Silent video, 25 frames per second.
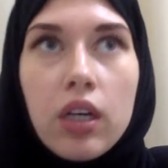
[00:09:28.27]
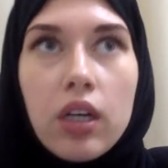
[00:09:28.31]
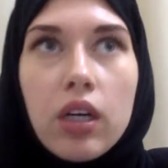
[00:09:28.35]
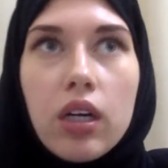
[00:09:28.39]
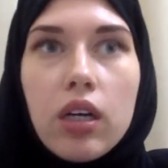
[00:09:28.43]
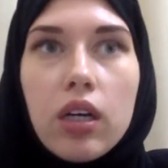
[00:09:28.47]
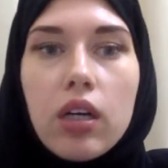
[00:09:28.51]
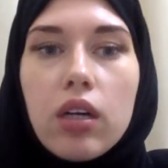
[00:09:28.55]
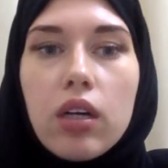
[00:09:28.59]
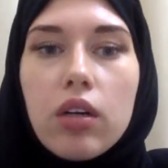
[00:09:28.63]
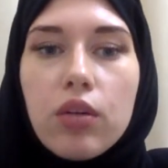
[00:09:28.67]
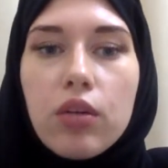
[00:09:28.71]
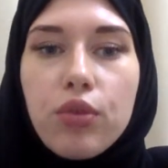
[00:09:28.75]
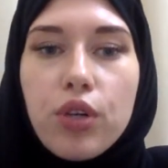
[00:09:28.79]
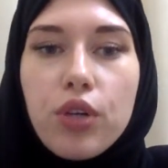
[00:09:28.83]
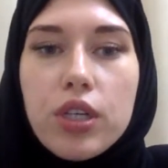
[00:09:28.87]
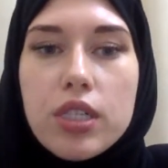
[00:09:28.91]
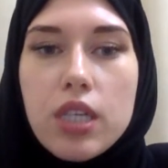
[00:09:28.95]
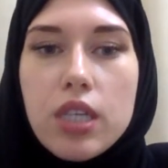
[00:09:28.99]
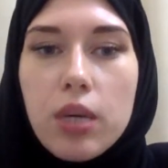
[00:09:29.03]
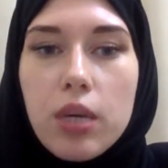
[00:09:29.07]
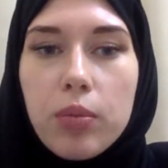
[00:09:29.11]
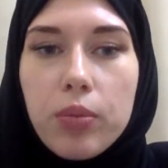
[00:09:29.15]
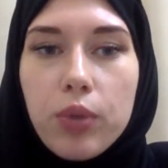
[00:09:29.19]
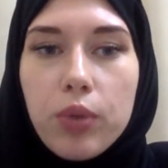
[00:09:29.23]
For
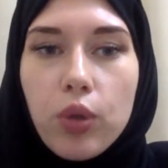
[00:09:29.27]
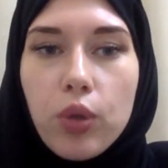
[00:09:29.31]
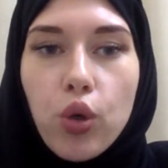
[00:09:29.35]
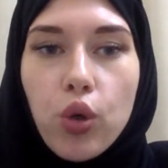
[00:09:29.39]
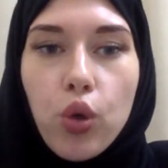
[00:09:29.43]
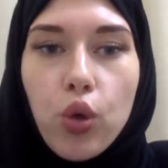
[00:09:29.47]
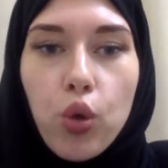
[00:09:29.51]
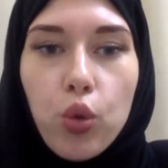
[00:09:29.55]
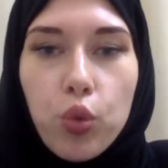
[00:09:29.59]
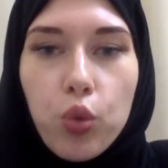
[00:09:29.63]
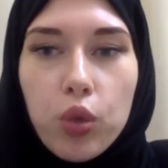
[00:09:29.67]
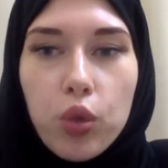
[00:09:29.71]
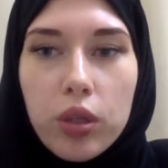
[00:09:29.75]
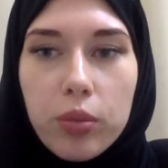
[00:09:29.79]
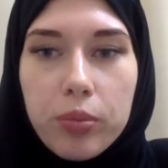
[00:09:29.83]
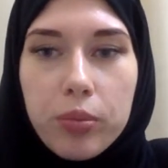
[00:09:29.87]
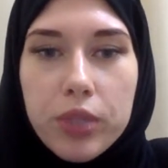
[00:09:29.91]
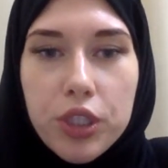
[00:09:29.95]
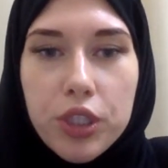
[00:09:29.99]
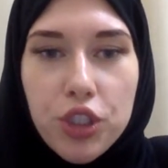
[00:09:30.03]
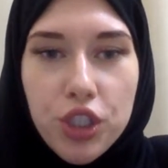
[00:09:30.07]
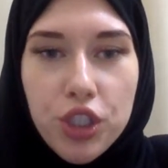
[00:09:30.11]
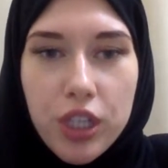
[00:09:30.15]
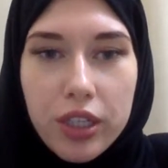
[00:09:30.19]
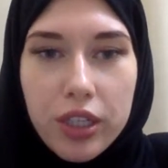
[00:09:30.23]
example, who will
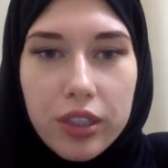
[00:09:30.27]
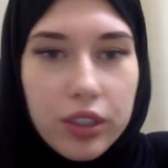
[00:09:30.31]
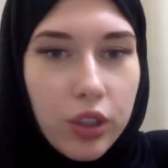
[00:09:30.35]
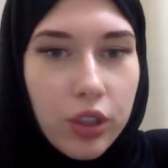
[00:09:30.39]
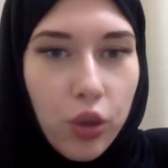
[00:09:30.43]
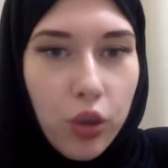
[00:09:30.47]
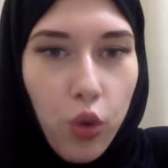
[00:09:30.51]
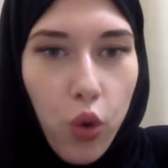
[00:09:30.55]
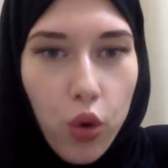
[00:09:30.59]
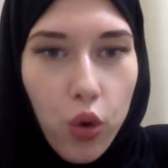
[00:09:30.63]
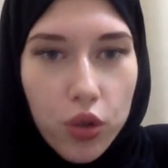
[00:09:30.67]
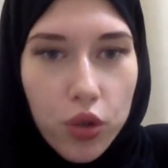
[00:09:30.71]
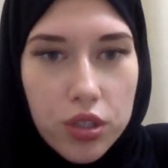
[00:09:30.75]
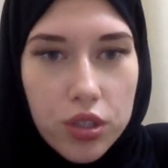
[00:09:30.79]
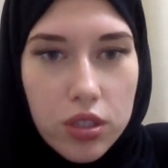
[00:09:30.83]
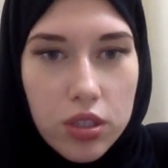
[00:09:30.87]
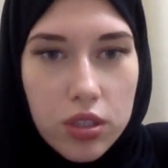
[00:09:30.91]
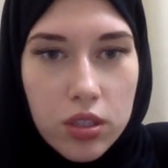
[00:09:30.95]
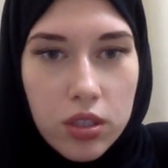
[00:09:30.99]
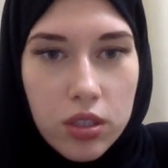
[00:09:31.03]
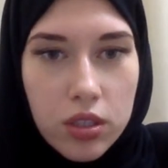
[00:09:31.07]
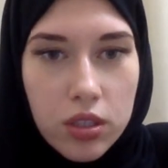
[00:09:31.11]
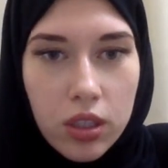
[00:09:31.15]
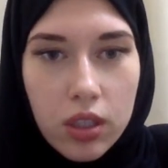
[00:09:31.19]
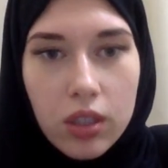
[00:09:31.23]
be sharing the
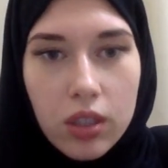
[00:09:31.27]
costs.